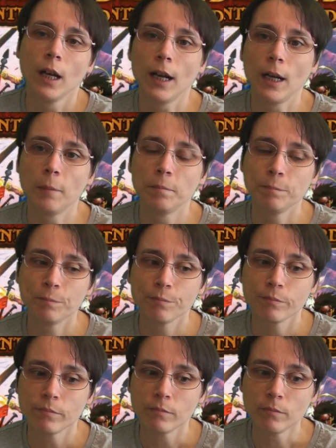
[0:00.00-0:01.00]

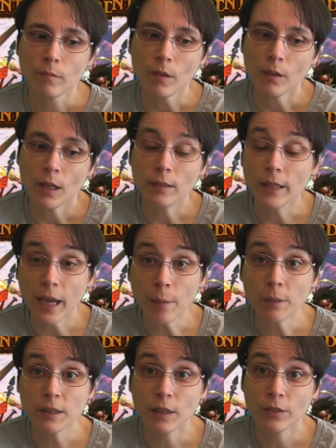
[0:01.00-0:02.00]
The
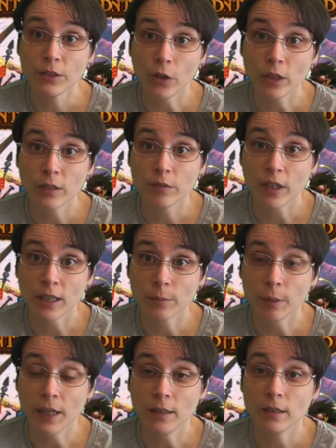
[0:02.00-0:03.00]
game itself is very
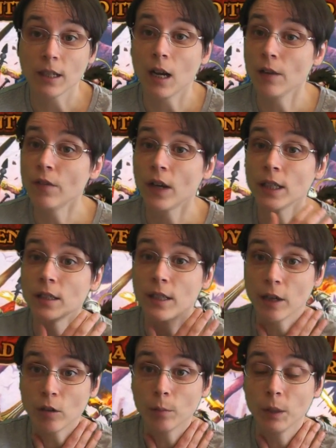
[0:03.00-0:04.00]
fast-paced. I find it
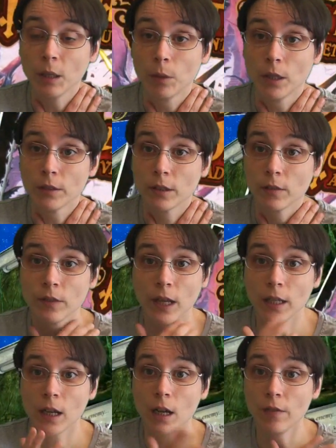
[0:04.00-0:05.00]
terribly immersive,
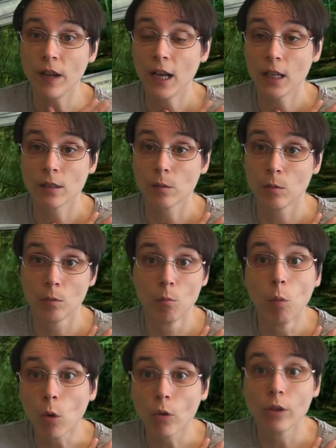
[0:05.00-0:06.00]
and I've had
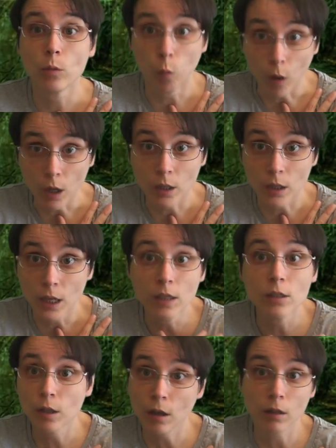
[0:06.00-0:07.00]
more than one
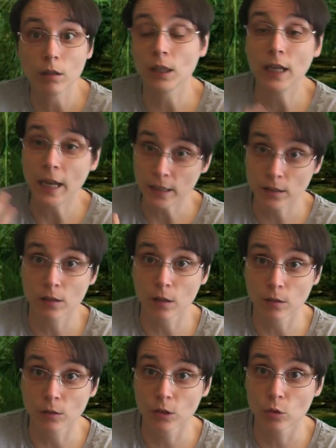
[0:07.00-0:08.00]
internal and
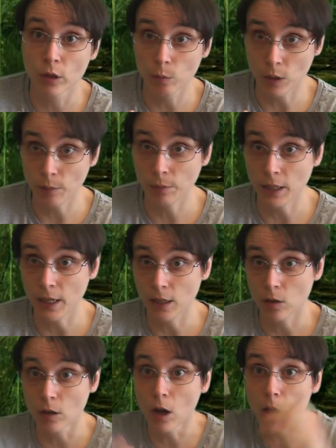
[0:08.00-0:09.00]
external scream while playing
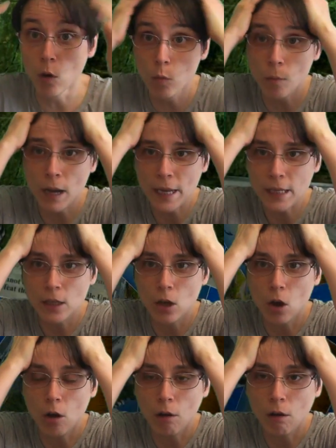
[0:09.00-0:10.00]
going, oh my
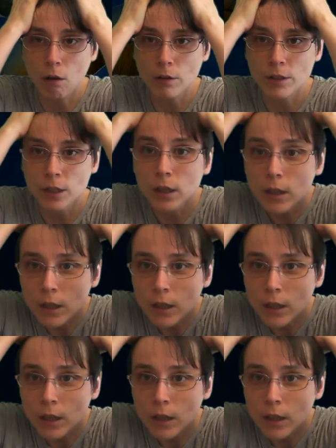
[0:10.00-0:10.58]
god!